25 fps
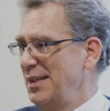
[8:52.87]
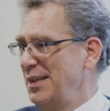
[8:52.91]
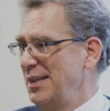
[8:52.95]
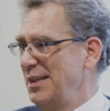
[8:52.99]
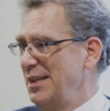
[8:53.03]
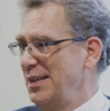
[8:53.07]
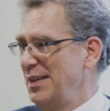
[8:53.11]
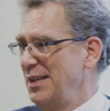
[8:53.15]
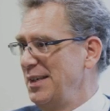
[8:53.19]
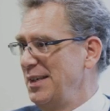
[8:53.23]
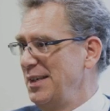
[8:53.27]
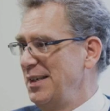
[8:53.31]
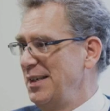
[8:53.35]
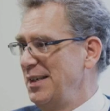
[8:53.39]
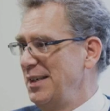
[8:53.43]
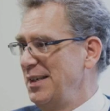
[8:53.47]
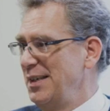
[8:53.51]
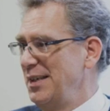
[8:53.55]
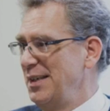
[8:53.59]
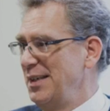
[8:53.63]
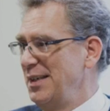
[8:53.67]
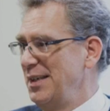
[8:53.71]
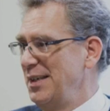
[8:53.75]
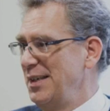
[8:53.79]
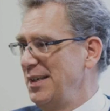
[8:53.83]

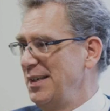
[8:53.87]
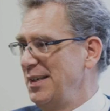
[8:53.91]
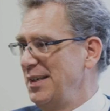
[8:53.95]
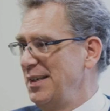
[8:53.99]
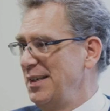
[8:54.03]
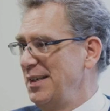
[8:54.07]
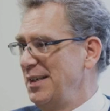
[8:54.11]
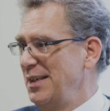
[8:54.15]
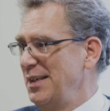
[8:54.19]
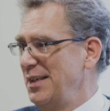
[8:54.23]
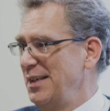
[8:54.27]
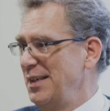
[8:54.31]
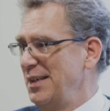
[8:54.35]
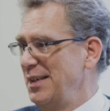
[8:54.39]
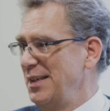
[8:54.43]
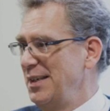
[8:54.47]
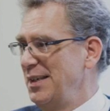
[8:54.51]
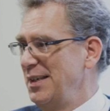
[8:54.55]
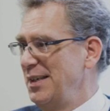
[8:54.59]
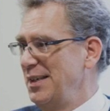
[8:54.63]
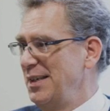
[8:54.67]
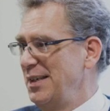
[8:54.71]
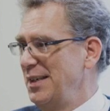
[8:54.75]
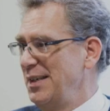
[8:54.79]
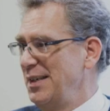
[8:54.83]

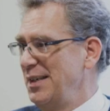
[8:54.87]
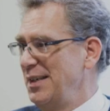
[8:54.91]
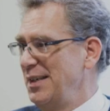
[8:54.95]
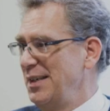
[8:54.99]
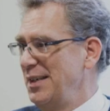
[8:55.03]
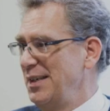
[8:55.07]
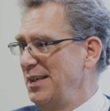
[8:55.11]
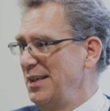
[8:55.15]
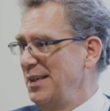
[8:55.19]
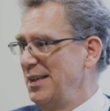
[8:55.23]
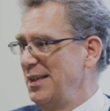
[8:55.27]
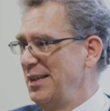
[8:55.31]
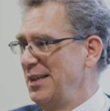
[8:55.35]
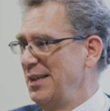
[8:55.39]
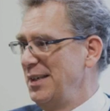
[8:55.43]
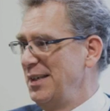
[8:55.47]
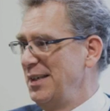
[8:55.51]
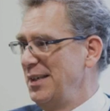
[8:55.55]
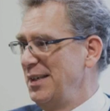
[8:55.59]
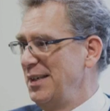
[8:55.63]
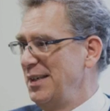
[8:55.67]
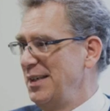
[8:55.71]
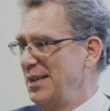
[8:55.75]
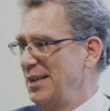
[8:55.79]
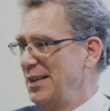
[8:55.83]

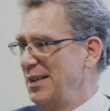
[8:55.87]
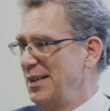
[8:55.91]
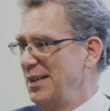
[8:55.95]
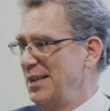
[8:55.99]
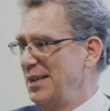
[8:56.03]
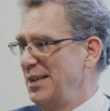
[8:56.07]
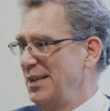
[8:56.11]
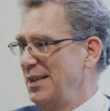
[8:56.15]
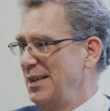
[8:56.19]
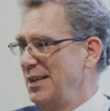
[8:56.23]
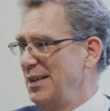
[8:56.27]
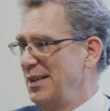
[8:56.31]
The person shown says nothing.